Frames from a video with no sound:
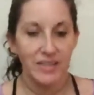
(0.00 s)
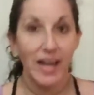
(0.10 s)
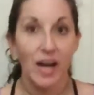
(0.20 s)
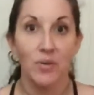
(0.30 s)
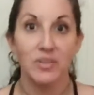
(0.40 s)

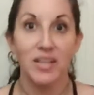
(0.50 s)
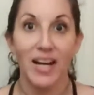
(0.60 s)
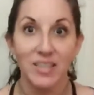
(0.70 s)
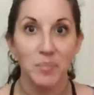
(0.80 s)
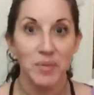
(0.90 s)
Now,
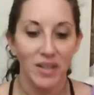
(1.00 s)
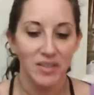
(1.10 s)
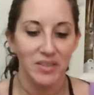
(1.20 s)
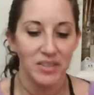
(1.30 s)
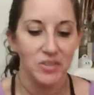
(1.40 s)
last but
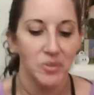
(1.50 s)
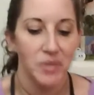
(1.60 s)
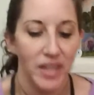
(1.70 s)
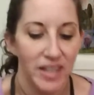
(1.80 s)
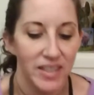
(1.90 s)
not least, you
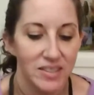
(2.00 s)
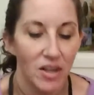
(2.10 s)
guys,